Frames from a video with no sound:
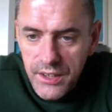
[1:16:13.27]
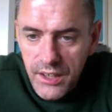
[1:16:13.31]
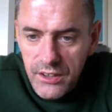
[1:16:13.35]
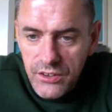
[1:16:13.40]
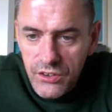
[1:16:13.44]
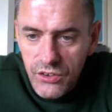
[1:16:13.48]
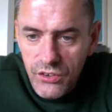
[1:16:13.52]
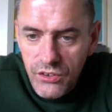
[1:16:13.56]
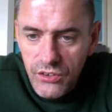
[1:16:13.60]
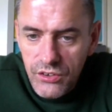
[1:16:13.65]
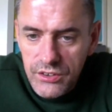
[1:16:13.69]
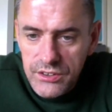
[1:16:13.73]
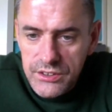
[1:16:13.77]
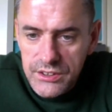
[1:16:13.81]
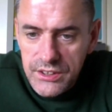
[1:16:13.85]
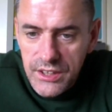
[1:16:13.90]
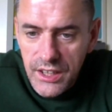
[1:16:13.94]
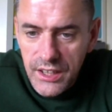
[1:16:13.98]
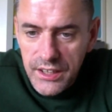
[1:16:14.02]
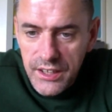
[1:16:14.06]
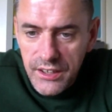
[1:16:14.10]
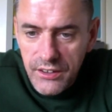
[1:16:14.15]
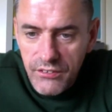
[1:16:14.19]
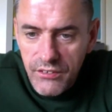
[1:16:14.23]
Got holes
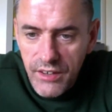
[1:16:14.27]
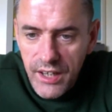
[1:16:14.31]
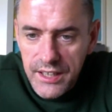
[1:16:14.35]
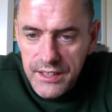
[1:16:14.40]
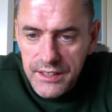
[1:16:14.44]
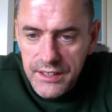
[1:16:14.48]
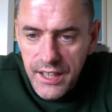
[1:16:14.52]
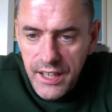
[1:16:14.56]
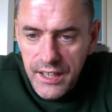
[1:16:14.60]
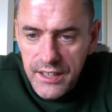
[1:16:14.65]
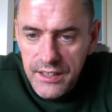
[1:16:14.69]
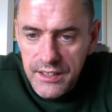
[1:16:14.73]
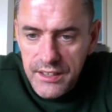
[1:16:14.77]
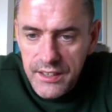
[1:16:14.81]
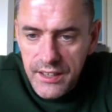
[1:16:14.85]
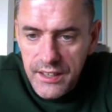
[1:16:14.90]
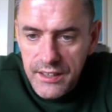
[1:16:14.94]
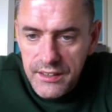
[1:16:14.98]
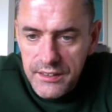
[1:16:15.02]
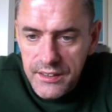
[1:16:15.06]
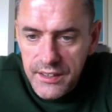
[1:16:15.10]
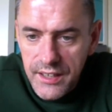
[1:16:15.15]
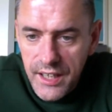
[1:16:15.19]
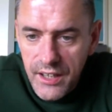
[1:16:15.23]
like a Grand Canyon
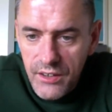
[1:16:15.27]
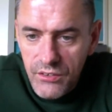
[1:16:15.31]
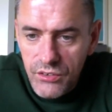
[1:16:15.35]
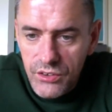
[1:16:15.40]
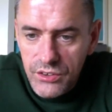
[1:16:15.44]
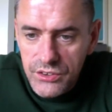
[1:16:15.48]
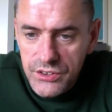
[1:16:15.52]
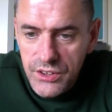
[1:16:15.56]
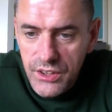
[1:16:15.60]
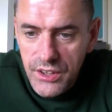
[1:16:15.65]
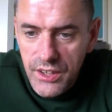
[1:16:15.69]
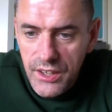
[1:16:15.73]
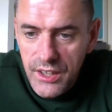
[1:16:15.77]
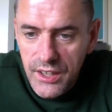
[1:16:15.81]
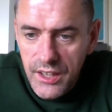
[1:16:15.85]
and the A roads.